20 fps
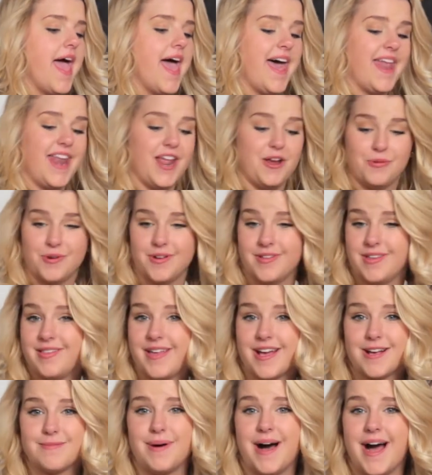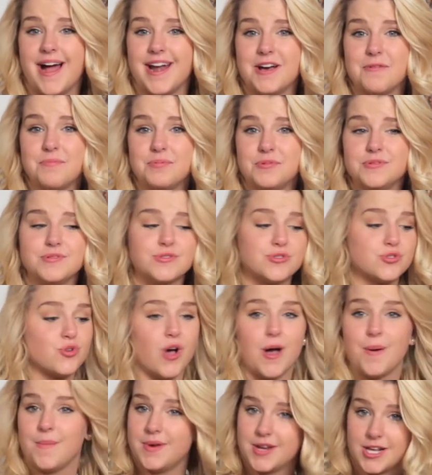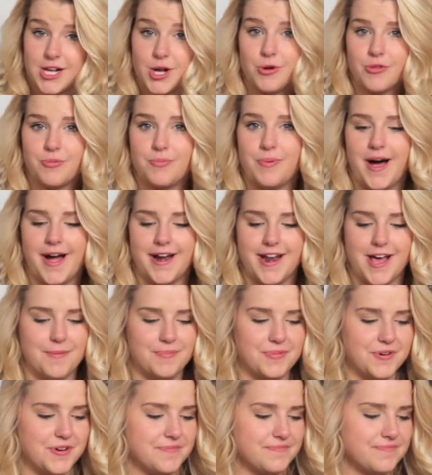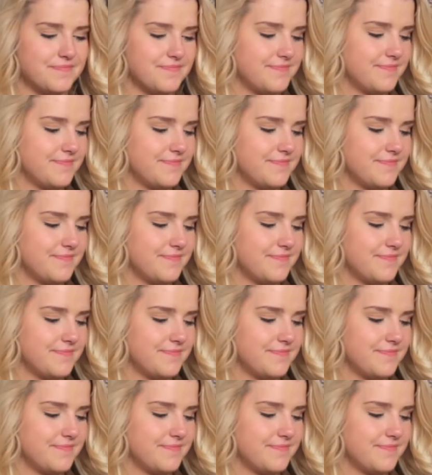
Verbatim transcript: And I really like pineapples, so I'm gonna go with pineapple.